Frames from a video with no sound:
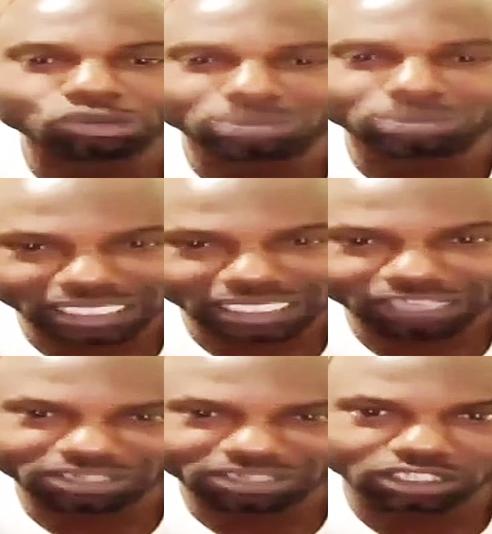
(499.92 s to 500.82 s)
even know
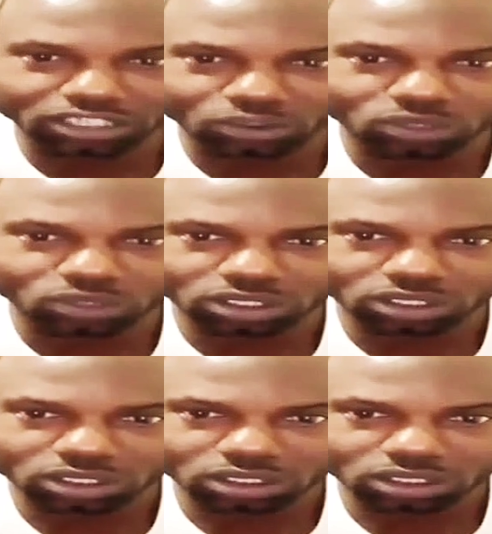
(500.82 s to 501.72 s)
man levels in the
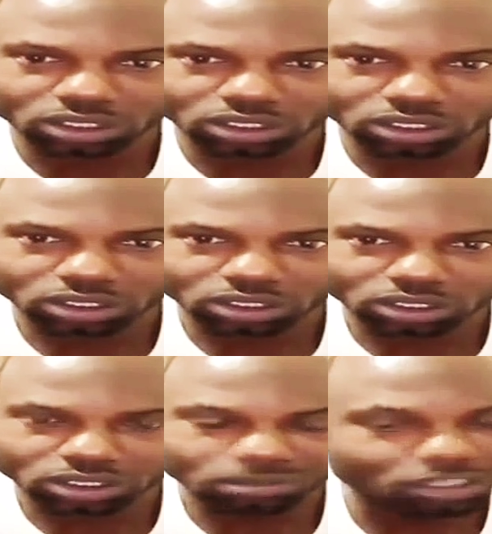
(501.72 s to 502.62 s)
youth.
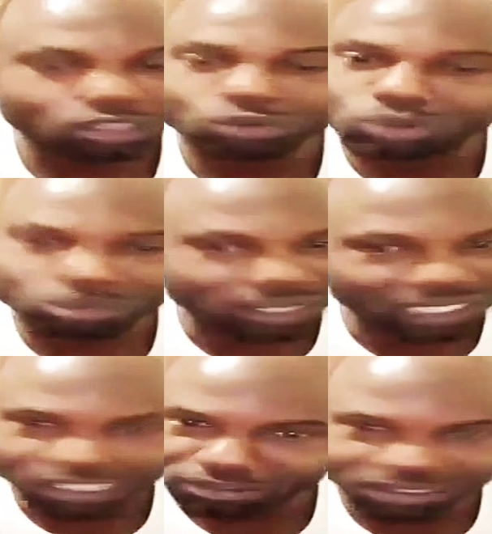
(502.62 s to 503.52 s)
Them don't
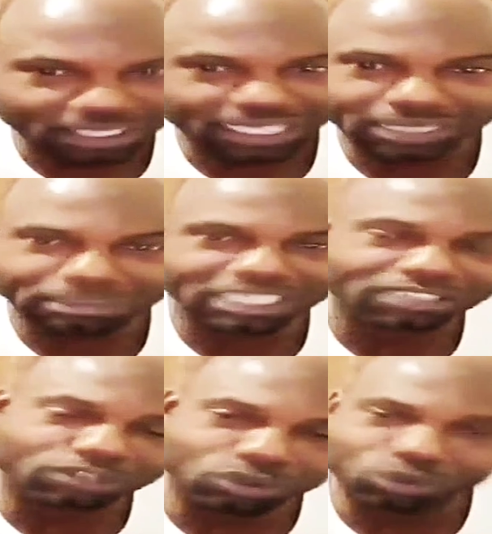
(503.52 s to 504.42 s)
know man levels dog.
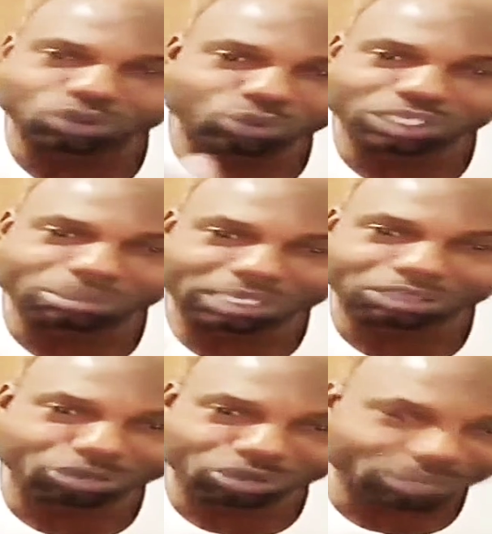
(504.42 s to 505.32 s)
They not even know the
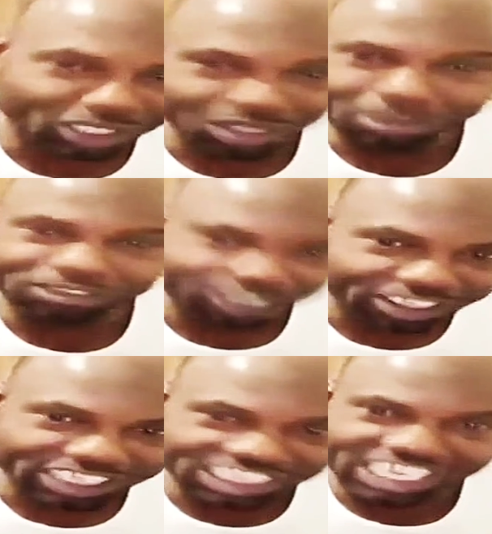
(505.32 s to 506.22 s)
way man grow man come
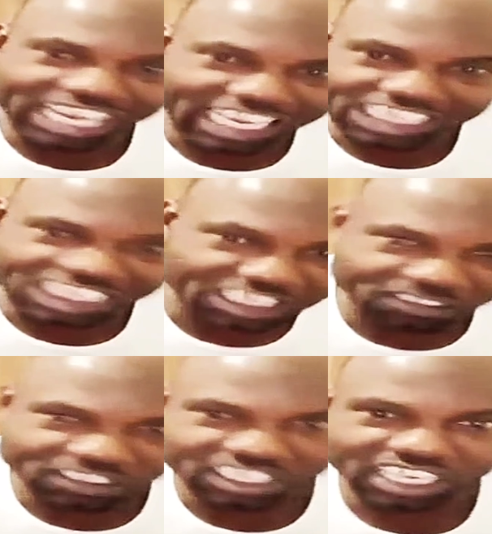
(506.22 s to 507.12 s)
a foreign try
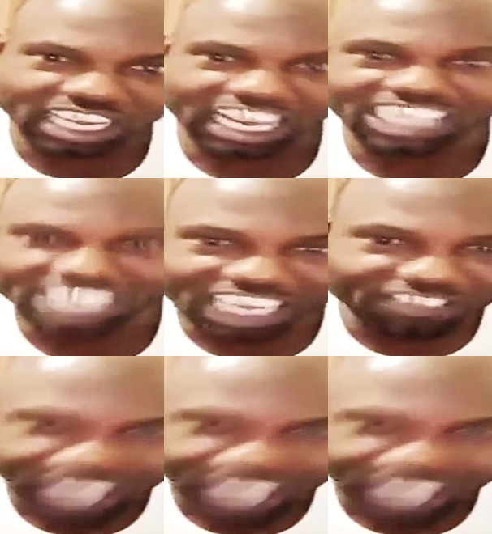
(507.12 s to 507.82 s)
achieve. I